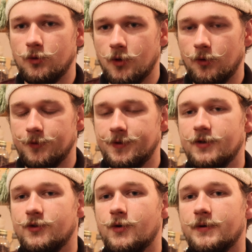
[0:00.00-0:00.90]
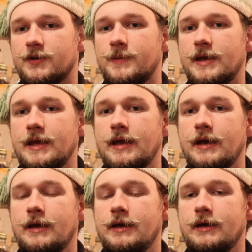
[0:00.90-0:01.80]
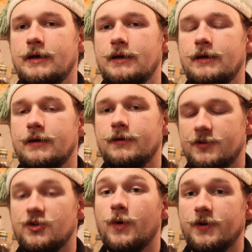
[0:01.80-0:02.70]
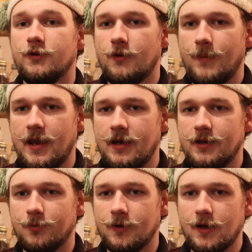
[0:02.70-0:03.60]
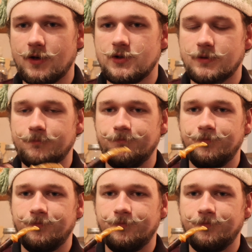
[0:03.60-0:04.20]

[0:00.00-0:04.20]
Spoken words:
Dulce is going to remain in production.